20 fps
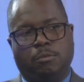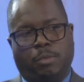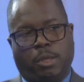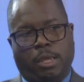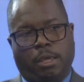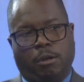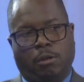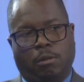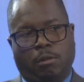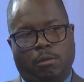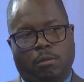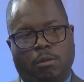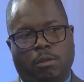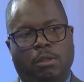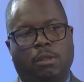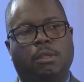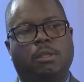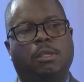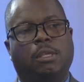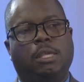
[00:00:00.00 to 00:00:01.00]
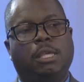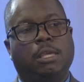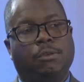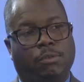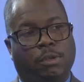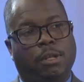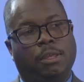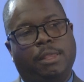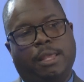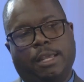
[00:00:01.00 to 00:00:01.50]
panel
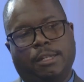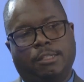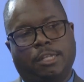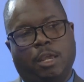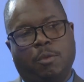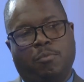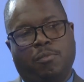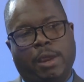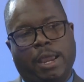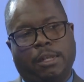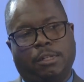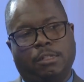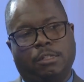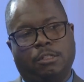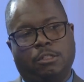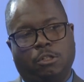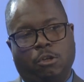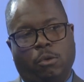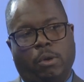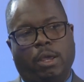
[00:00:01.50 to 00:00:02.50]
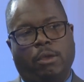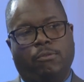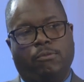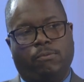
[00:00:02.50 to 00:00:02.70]
even in that same practice. So